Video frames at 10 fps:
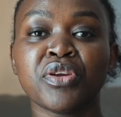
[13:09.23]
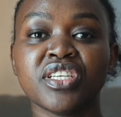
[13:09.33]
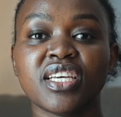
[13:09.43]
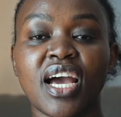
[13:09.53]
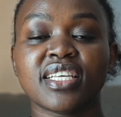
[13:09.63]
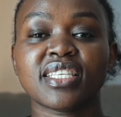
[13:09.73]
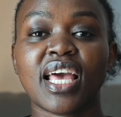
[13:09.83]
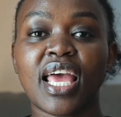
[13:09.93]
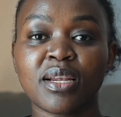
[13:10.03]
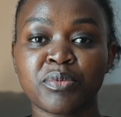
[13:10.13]
Pretty has
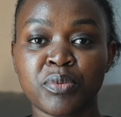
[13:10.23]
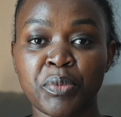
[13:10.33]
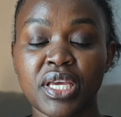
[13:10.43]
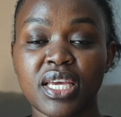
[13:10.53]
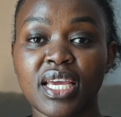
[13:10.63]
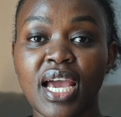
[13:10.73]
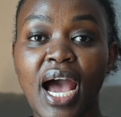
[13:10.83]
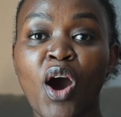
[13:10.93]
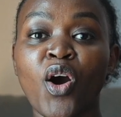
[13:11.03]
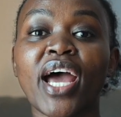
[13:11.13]
helped me
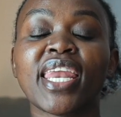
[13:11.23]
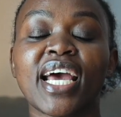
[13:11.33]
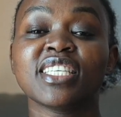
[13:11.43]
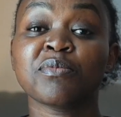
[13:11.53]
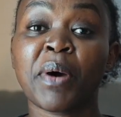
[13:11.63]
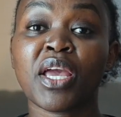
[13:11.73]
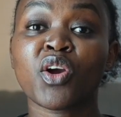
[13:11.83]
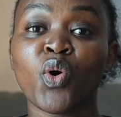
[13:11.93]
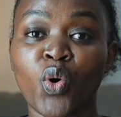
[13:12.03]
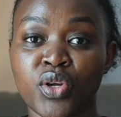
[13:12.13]
organize my
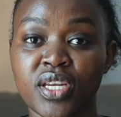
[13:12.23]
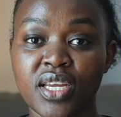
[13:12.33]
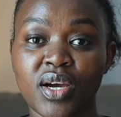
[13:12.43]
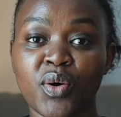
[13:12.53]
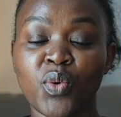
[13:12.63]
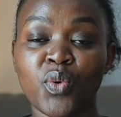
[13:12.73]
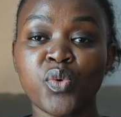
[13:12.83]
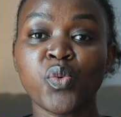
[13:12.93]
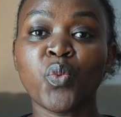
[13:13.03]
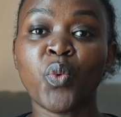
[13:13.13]
code
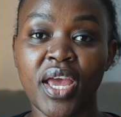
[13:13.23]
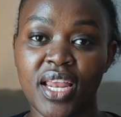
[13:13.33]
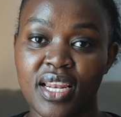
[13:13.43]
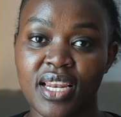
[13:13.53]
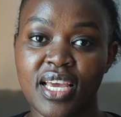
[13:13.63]
well.